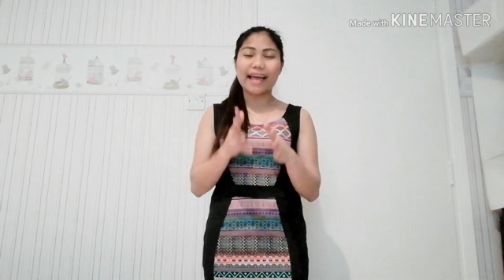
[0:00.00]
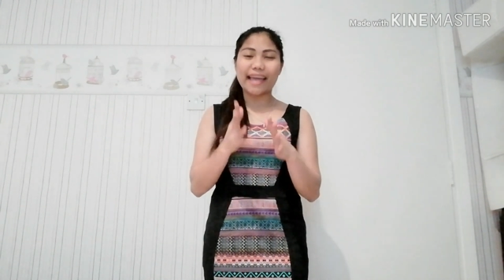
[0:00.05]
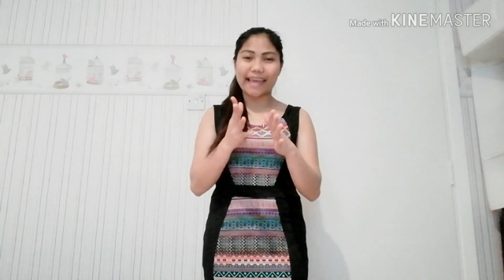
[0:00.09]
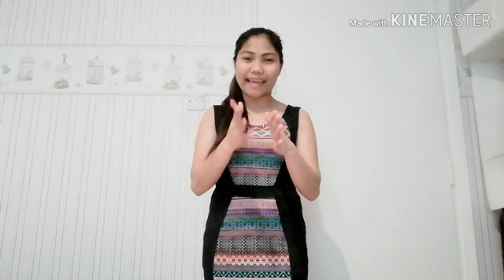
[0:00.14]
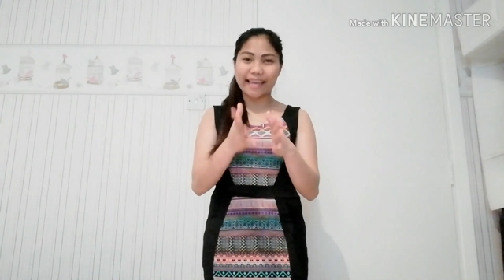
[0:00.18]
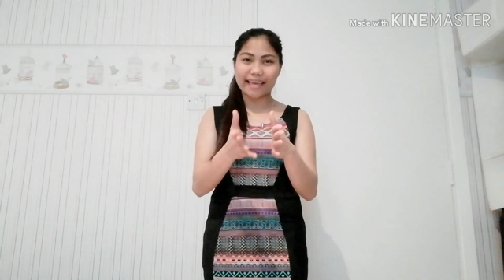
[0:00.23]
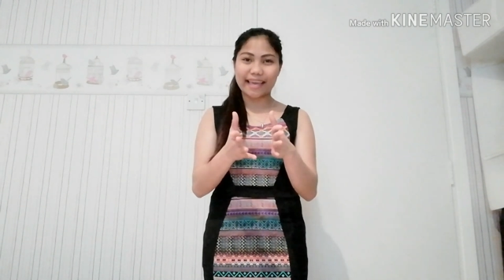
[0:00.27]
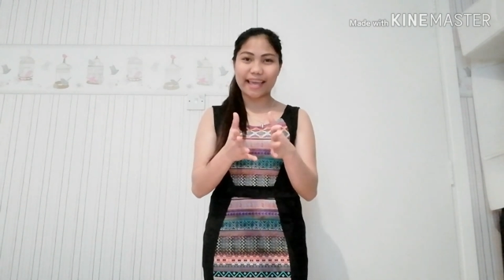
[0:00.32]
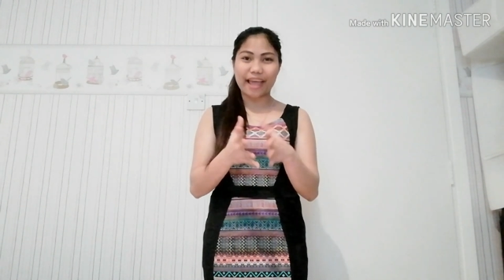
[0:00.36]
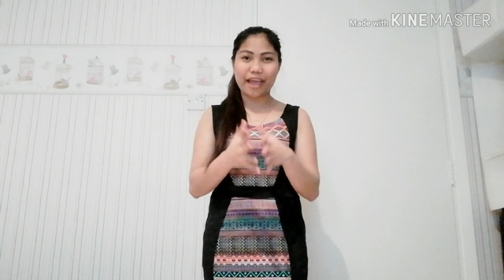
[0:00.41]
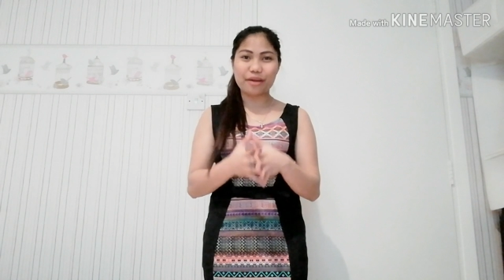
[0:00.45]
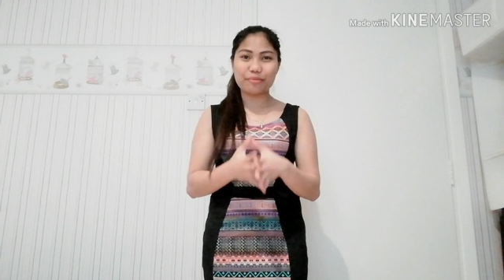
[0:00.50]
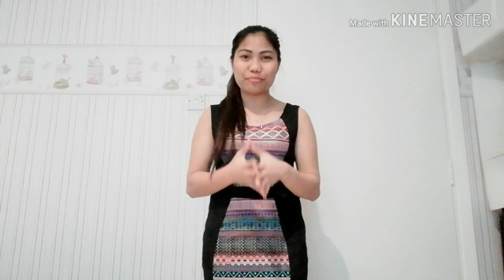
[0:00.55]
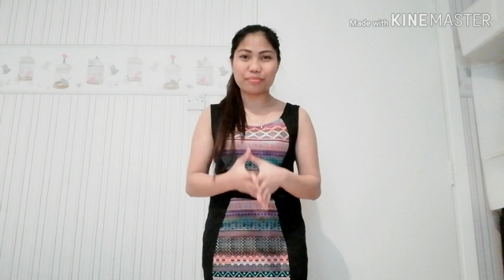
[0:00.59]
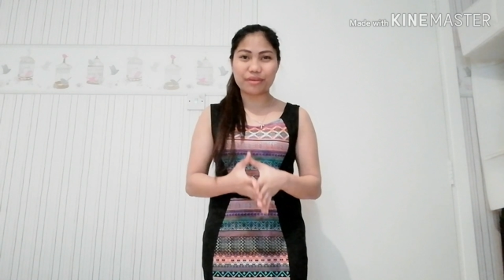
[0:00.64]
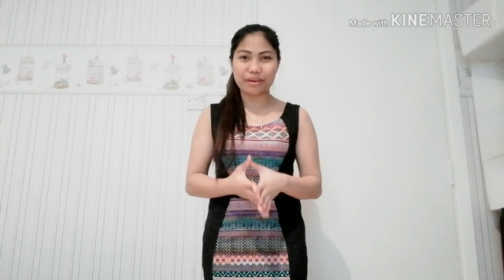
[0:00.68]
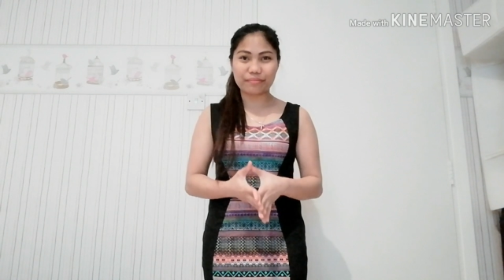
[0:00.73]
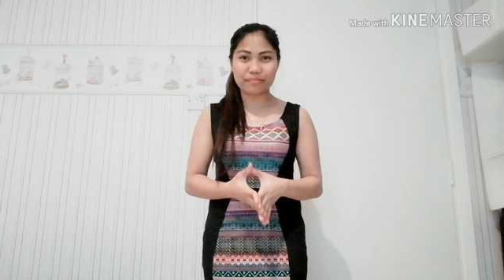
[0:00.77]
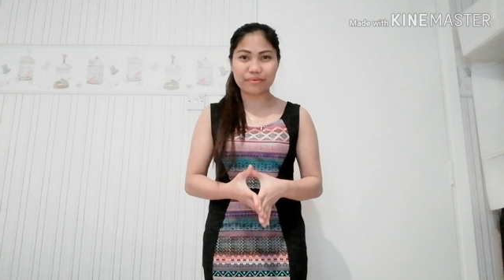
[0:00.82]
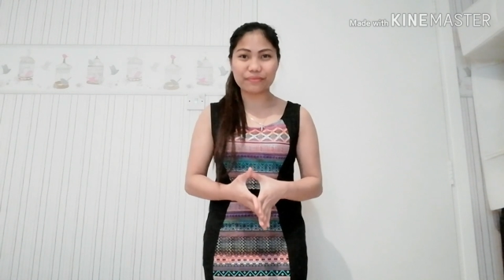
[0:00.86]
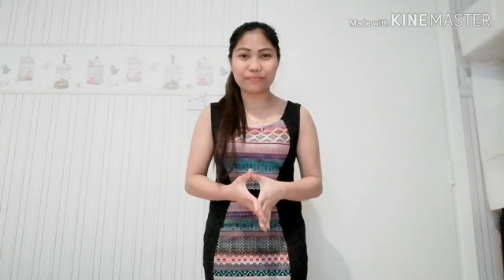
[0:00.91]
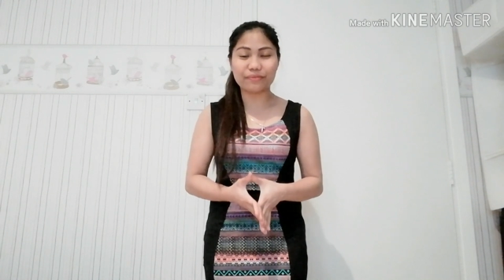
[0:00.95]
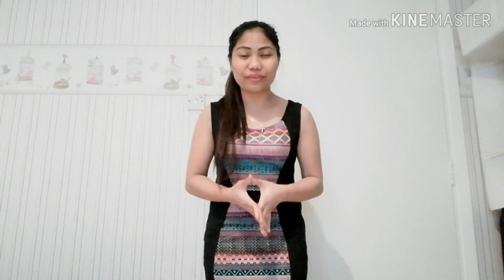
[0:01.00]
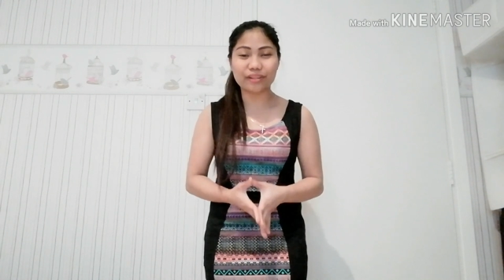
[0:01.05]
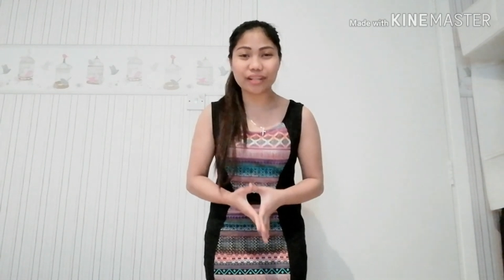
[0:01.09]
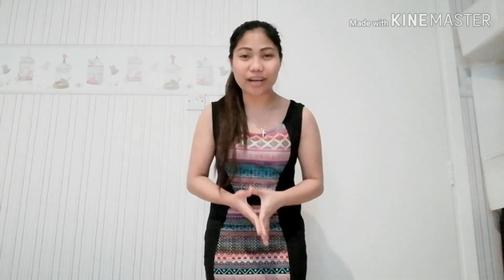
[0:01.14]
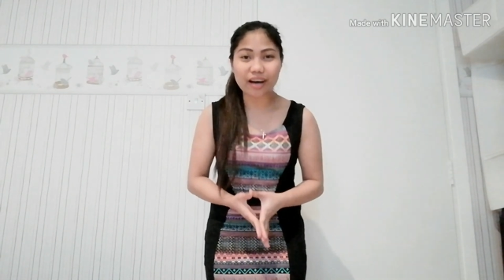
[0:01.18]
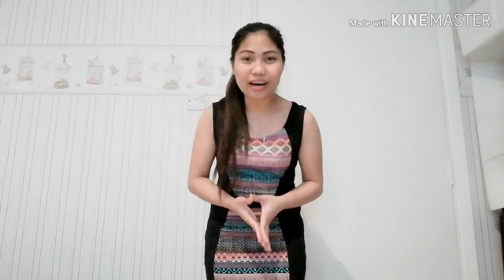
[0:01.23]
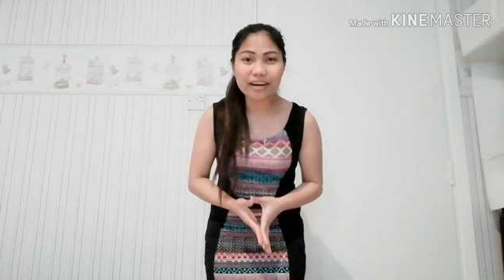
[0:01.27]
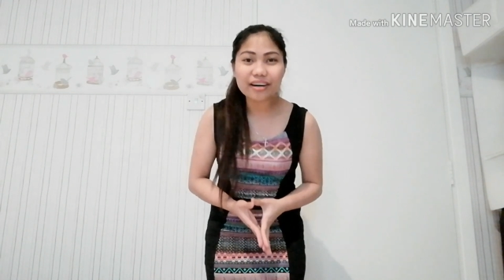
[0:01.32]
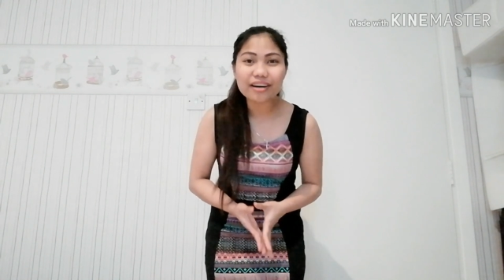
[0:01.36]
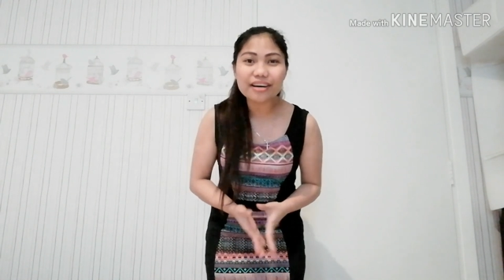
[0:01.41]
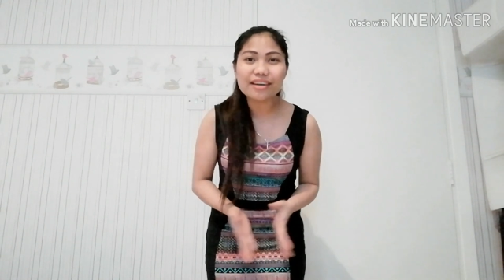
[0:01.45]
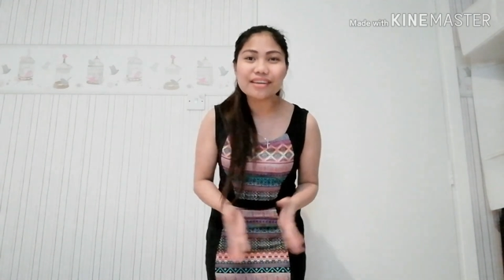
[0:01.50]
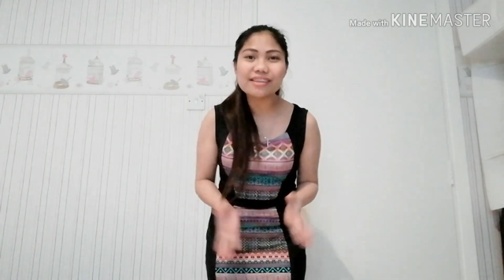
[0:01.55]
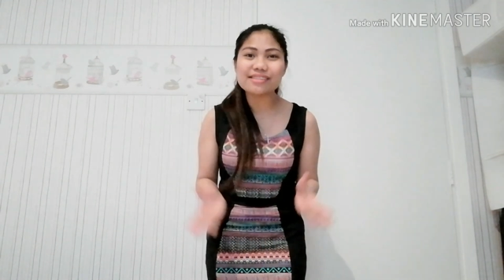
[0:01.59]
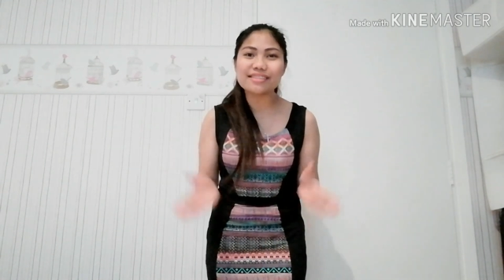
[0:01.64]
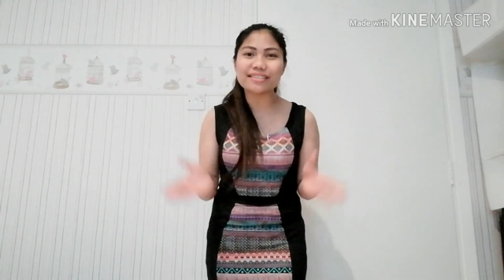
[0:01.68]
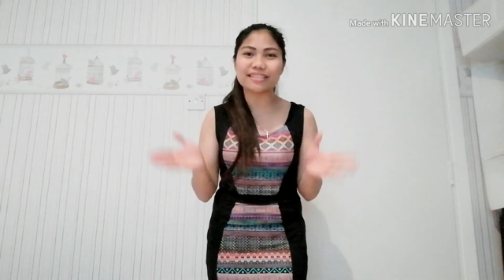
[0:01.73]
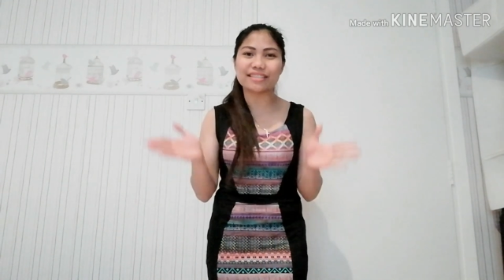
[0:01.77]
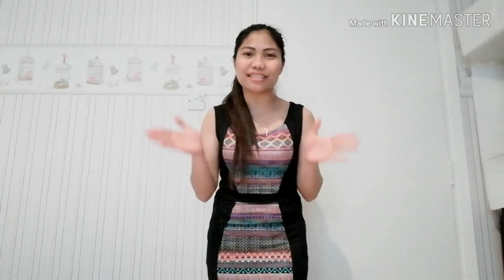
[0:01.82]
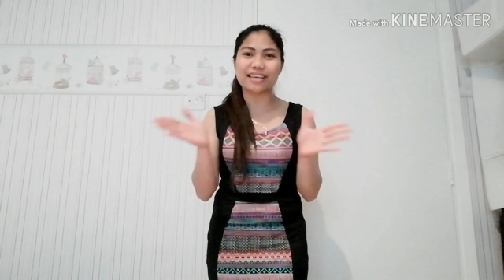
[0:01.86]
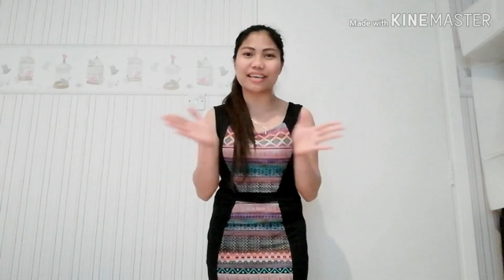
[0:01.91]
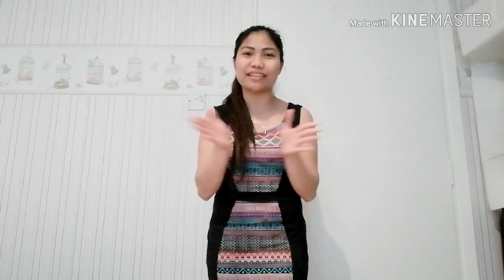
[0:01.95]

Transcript: aka baby vloggers,